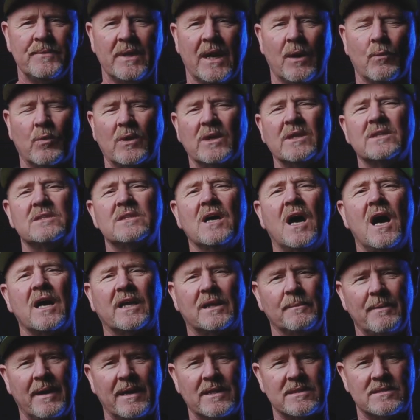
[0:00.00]
we're going to
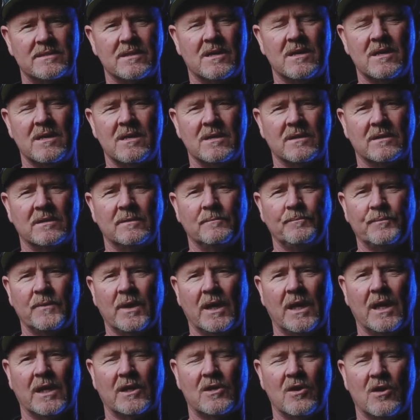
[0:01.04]
talk about a song
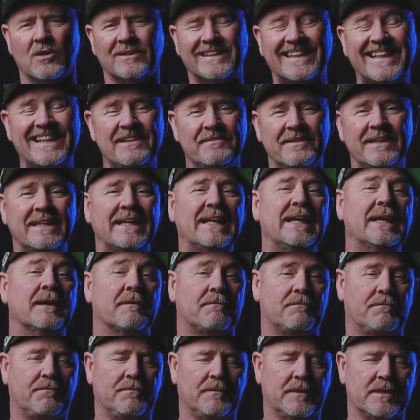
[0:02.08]
called Even
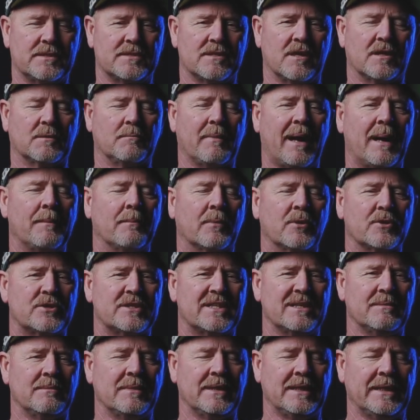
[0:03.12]
If, a song by
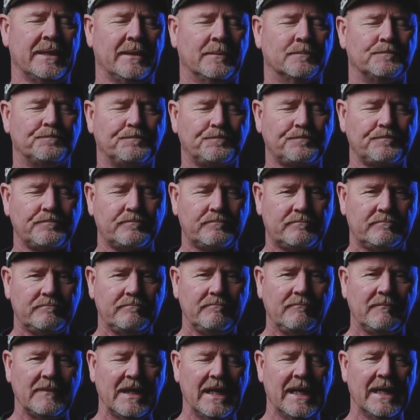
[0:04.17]
Mercy Me.
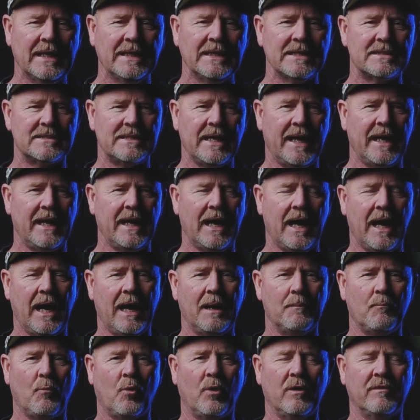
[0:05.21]
And it's
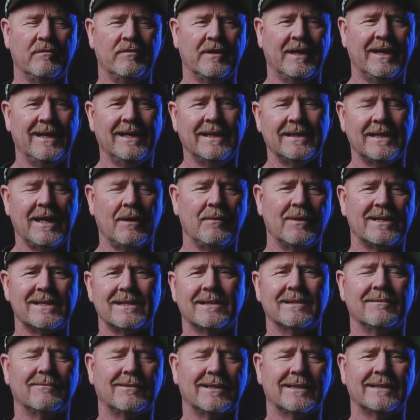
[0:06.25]
a more of, not
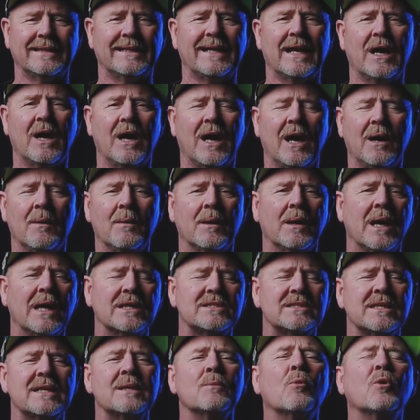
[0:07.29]
really
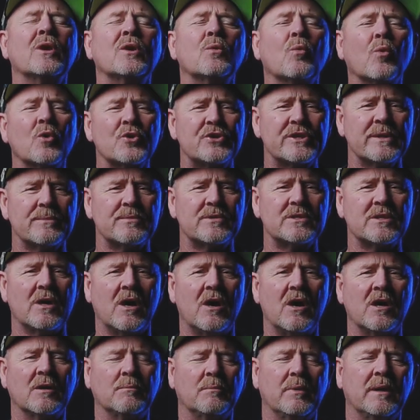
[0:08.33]
a Sunday morning worship
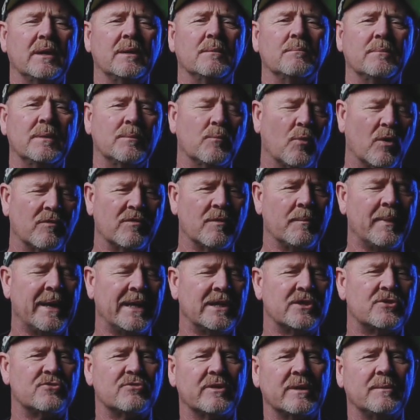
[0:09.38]
song, but more of a
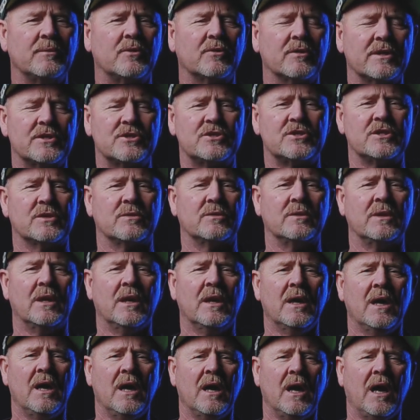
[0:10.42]
mainstream Christian
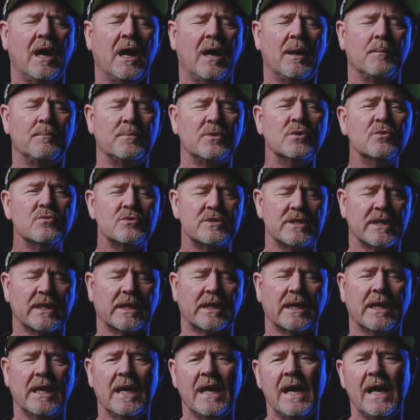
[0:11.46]

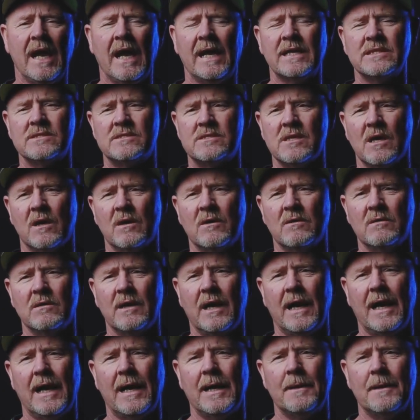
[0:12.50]
music. And so,